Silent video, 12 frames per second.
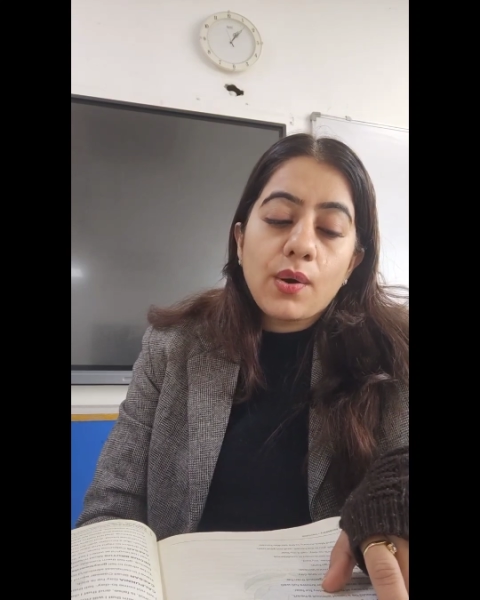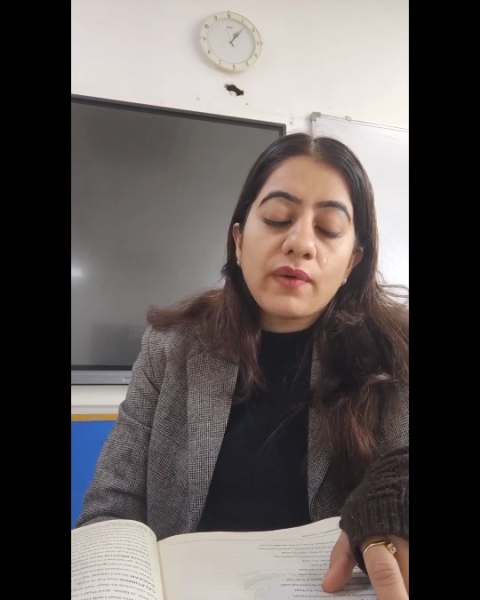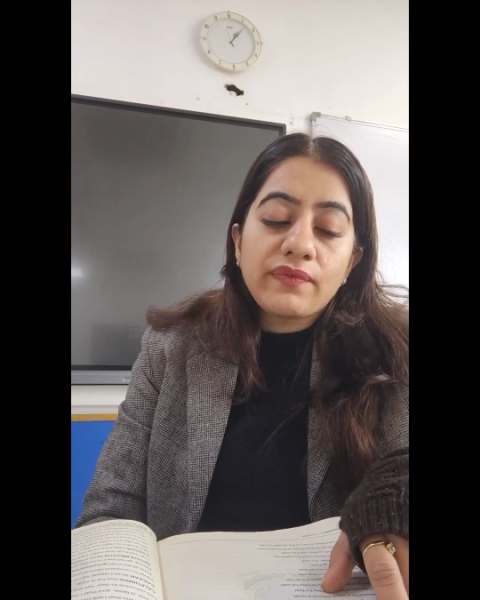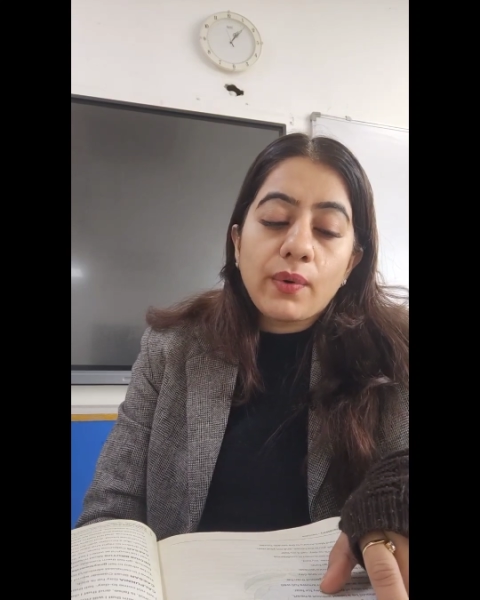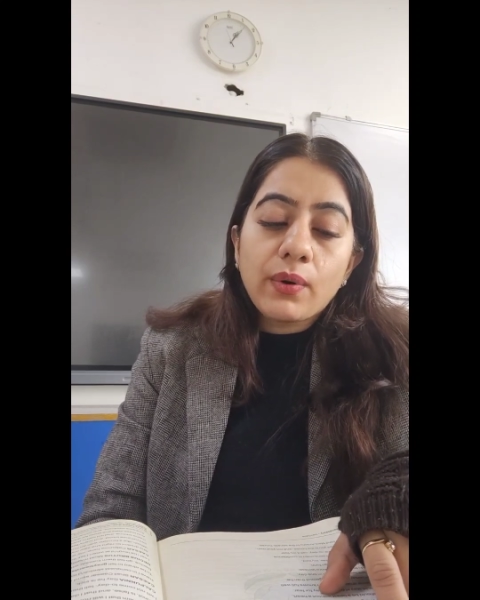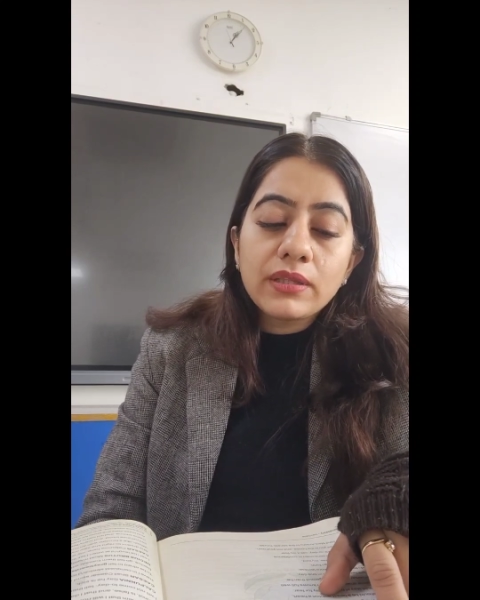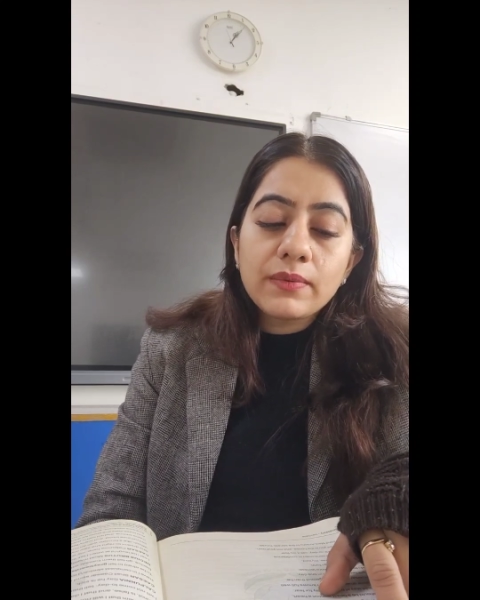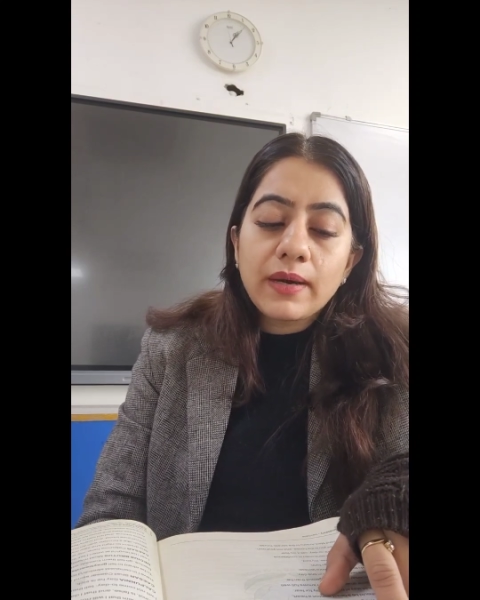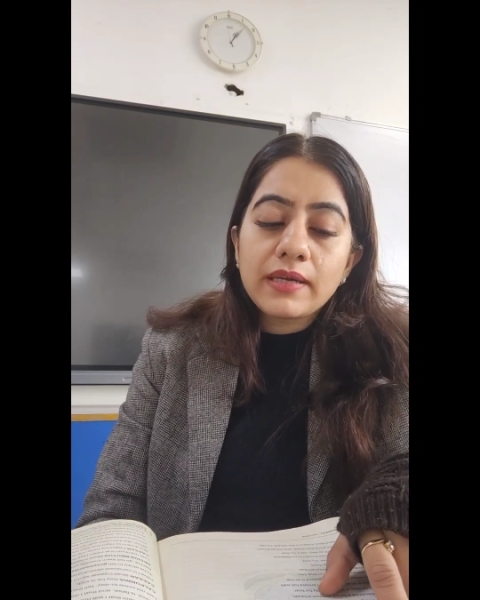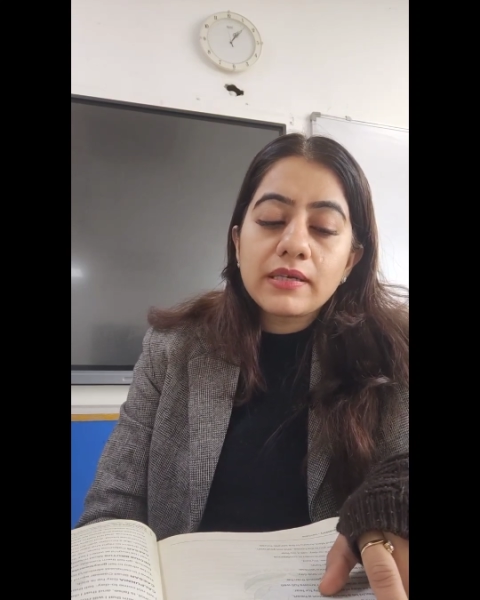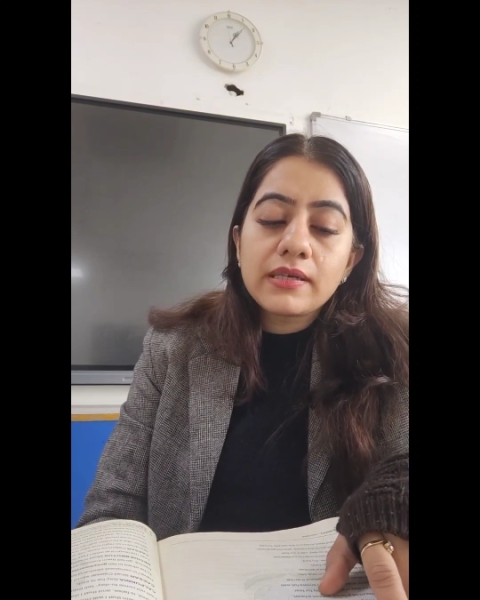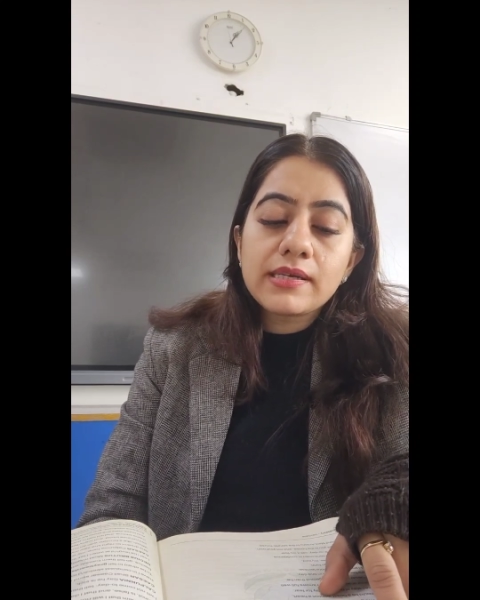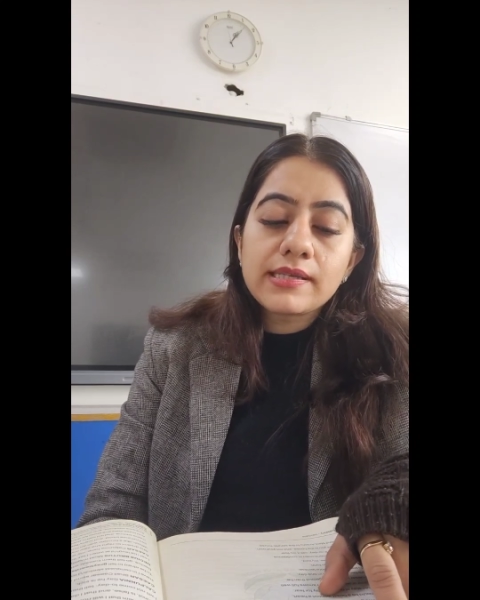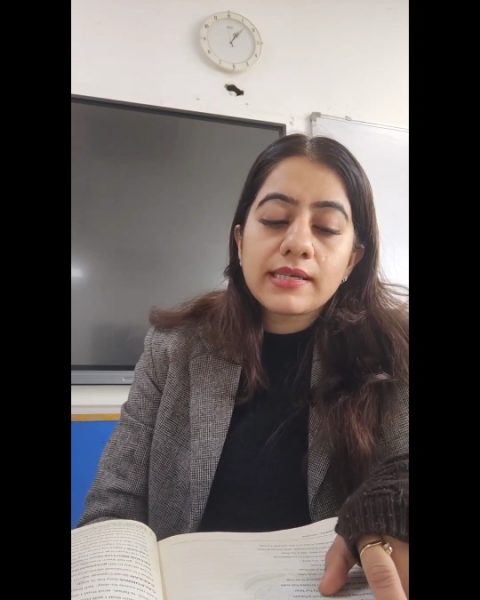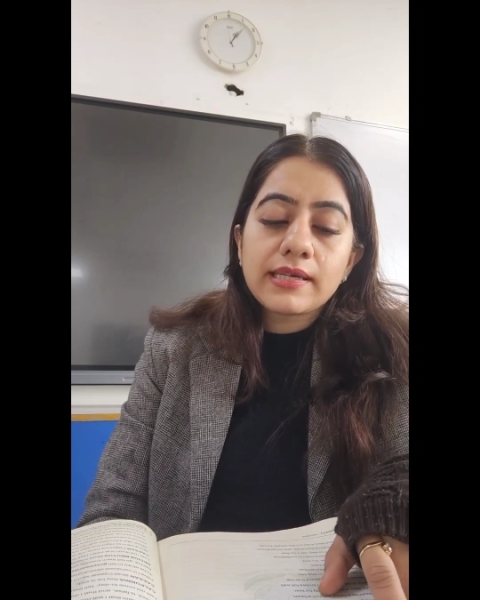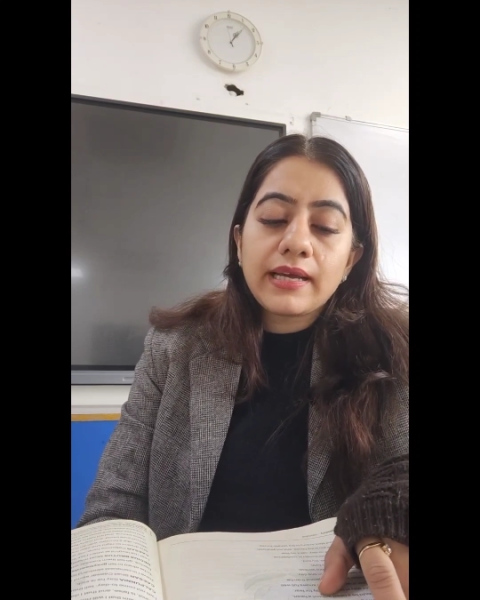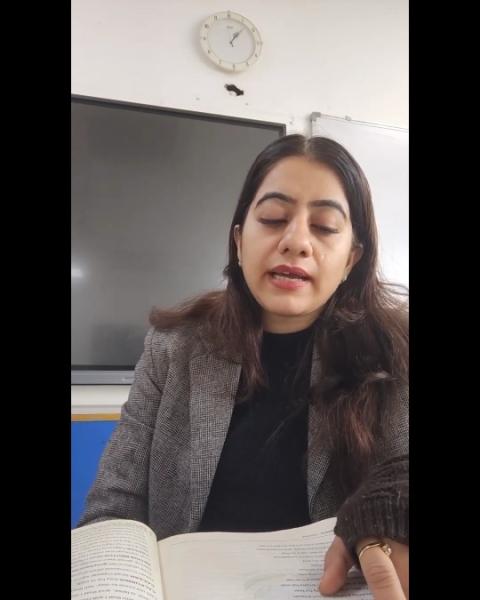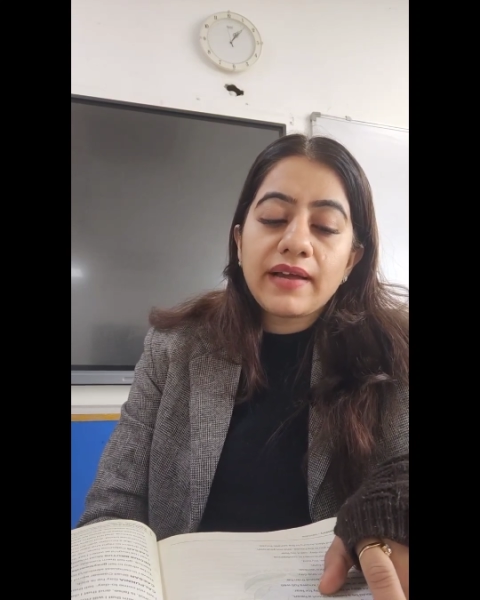Of all the wonders
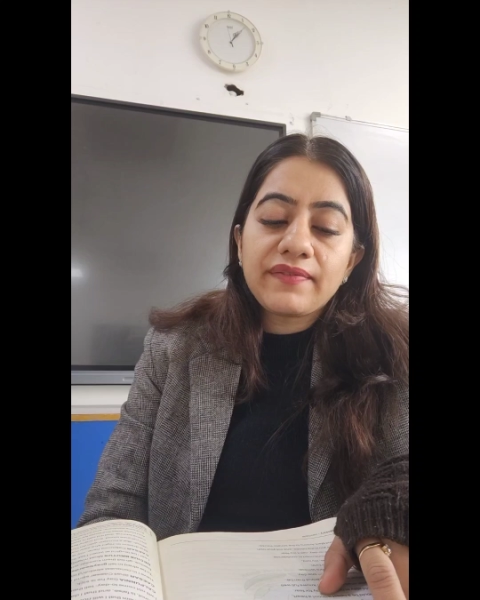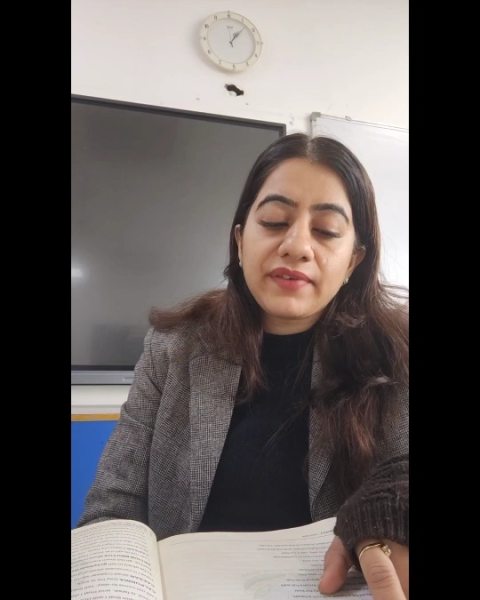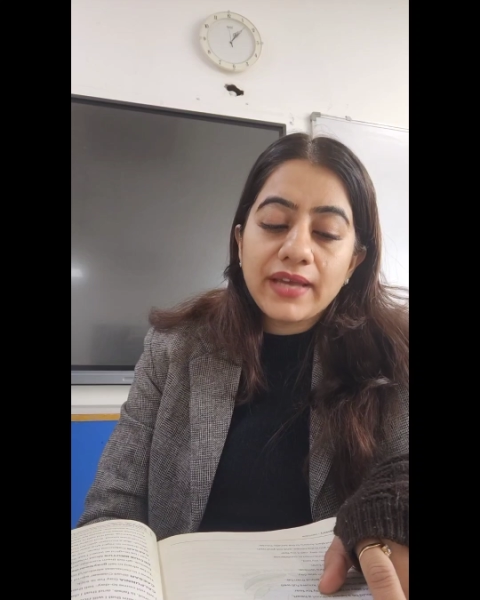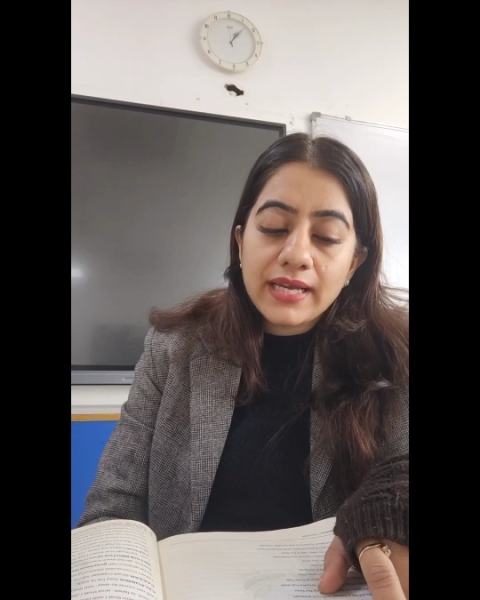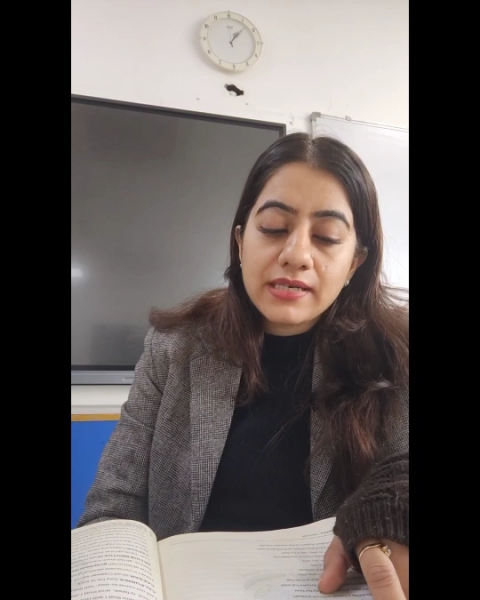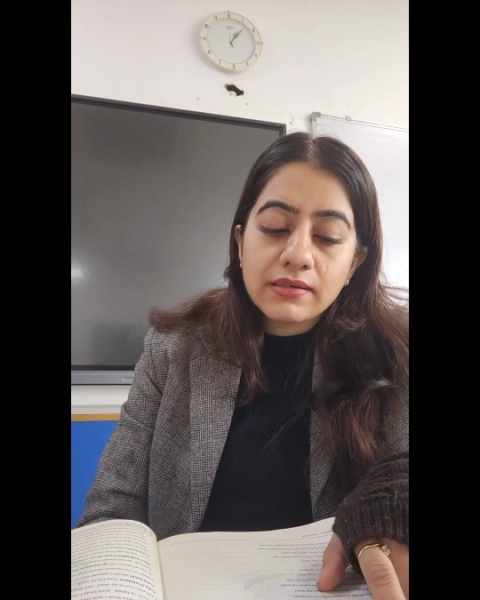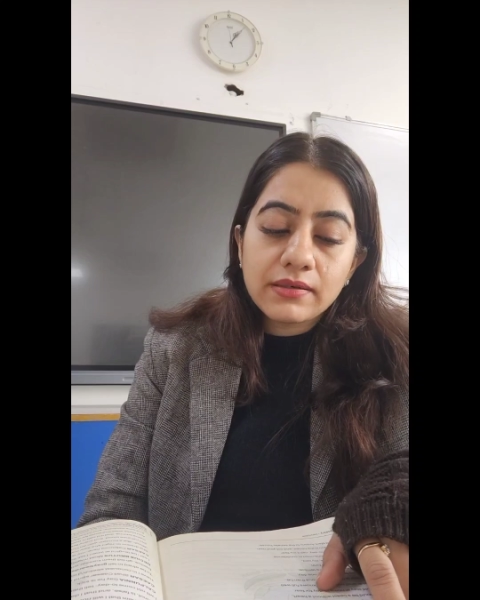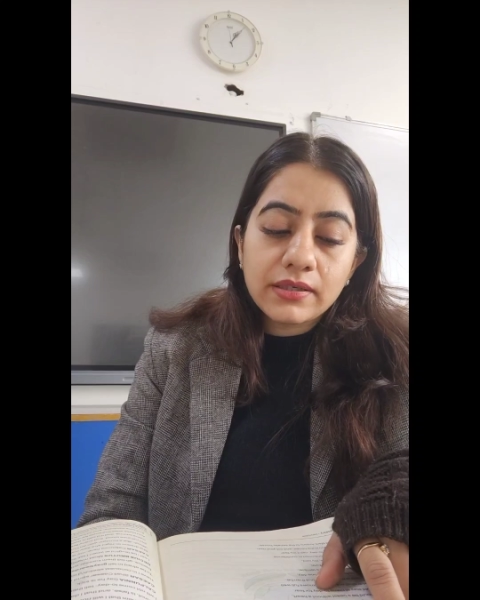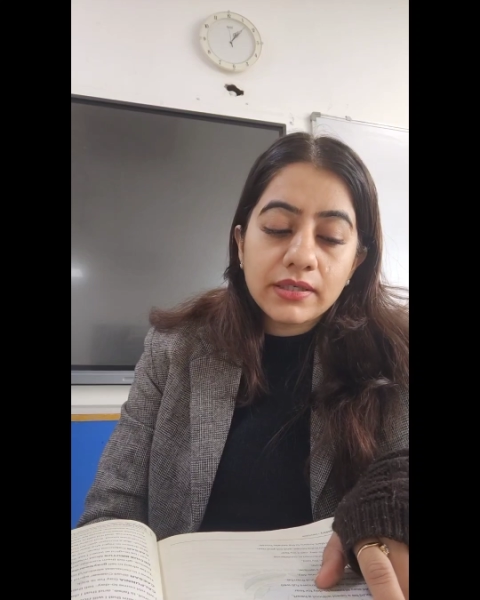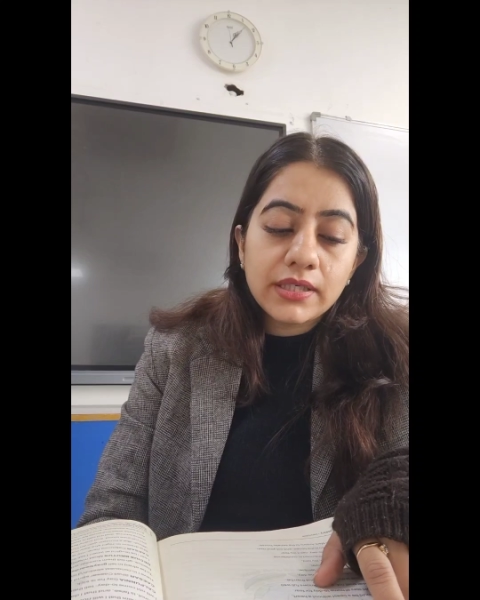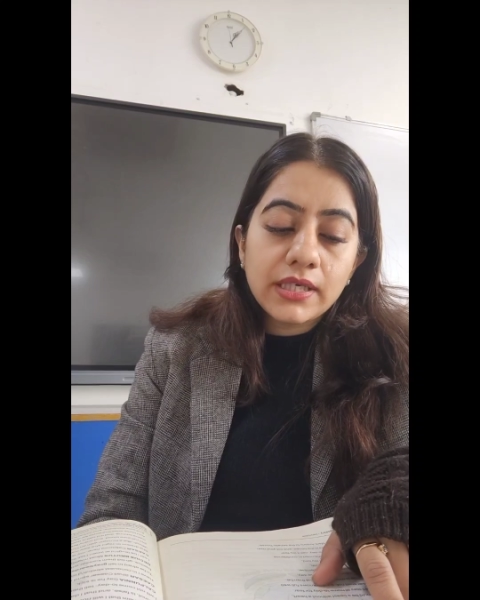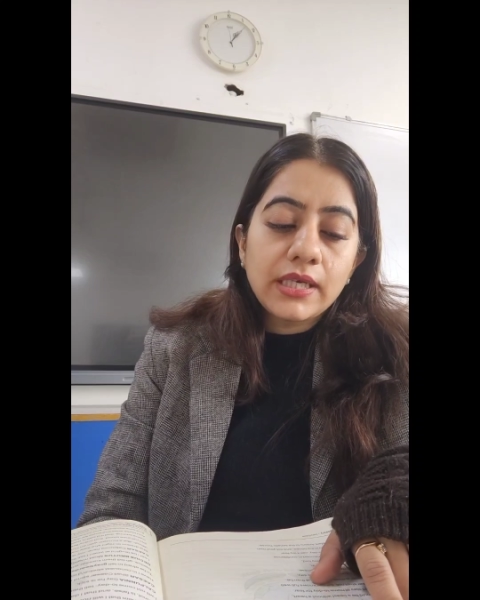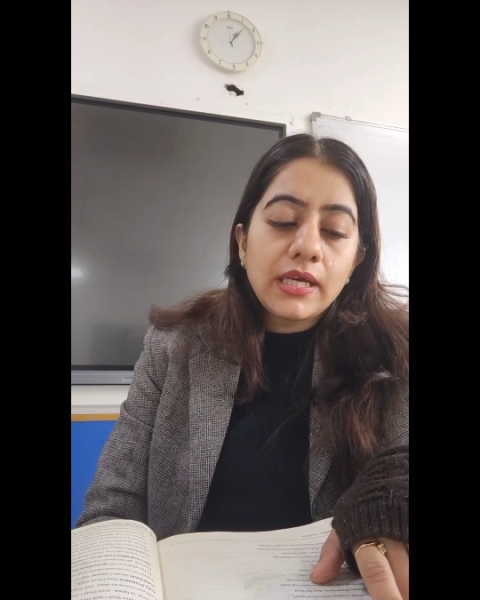that I have yet heard,